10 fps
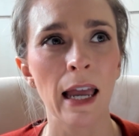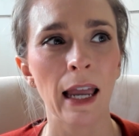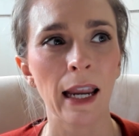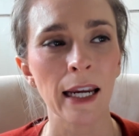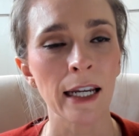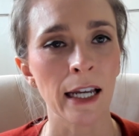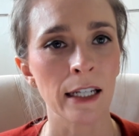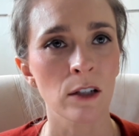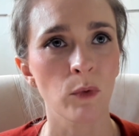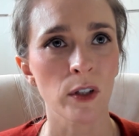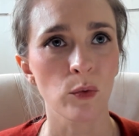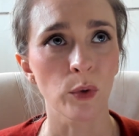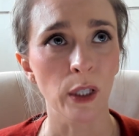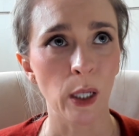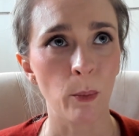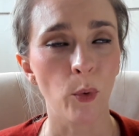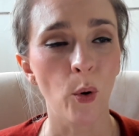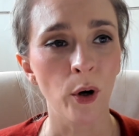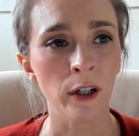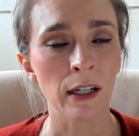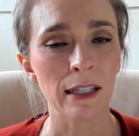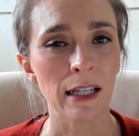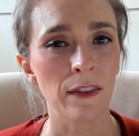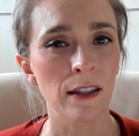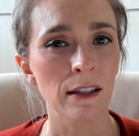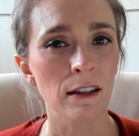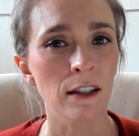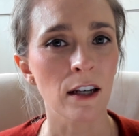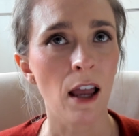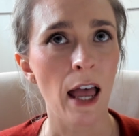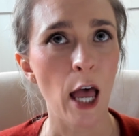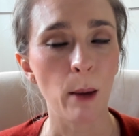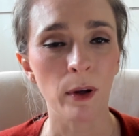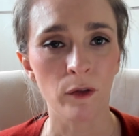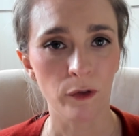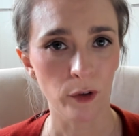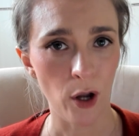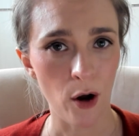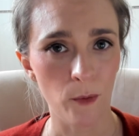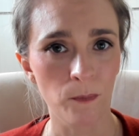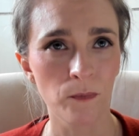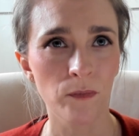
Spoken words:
And what's really important is that this is an ebb and flow.